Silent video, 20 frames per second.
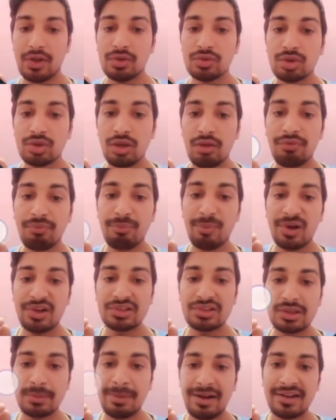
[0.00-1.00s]
So if
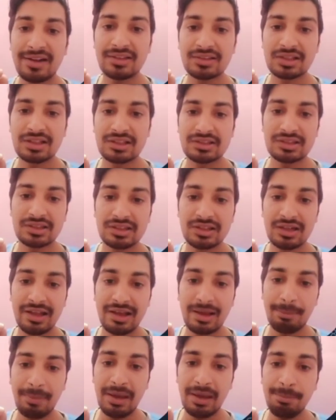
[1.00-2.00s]
Bollinger Band is considered like
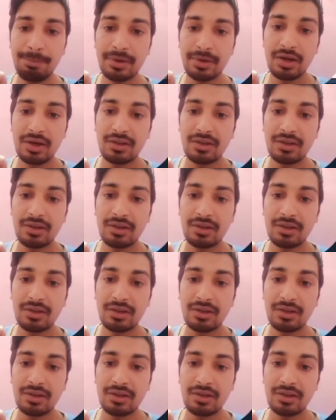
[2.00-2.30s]
a pipe,